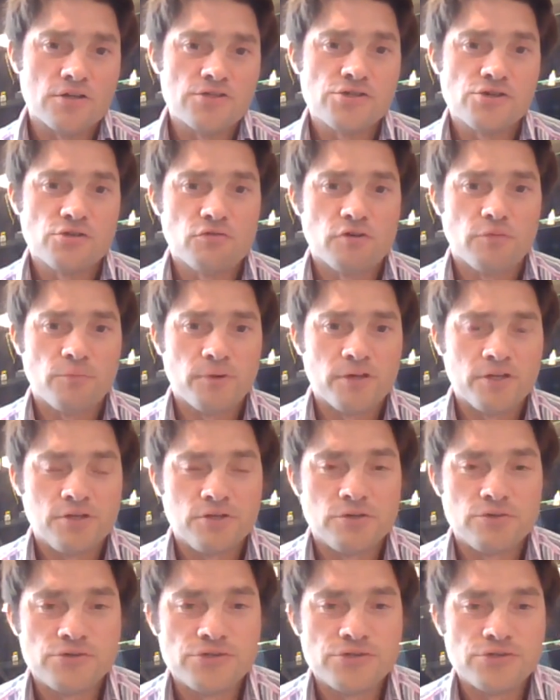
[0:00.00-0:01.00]
too have been
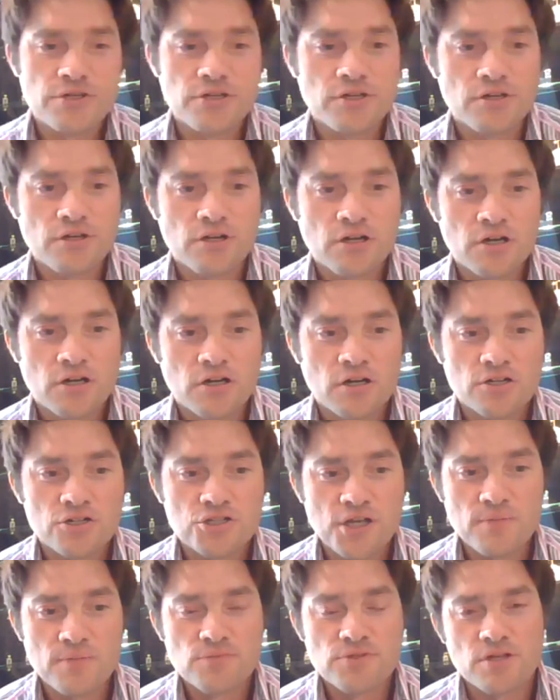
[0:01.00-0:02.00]
using
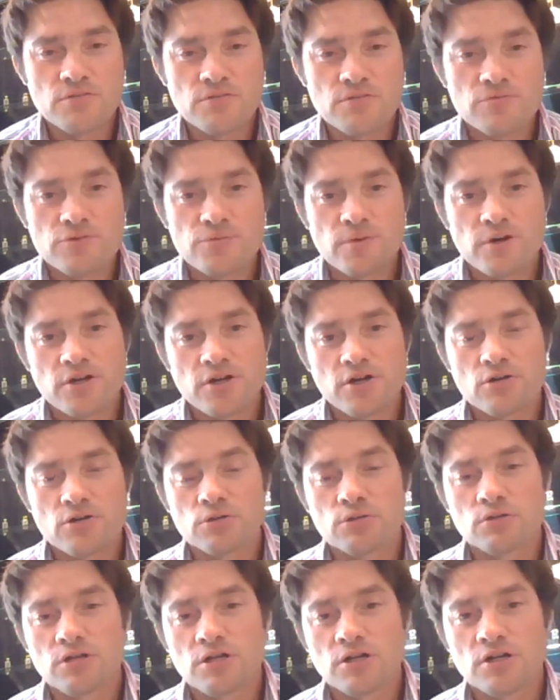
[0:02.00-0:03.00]
gemstones my
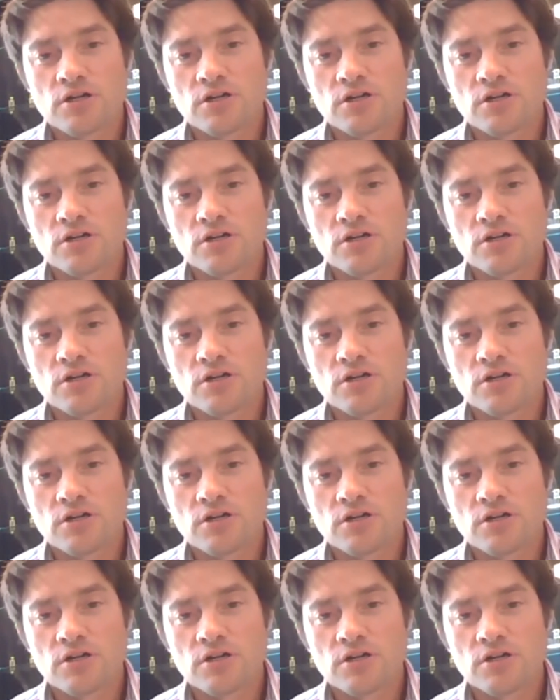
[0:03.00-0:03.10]
whole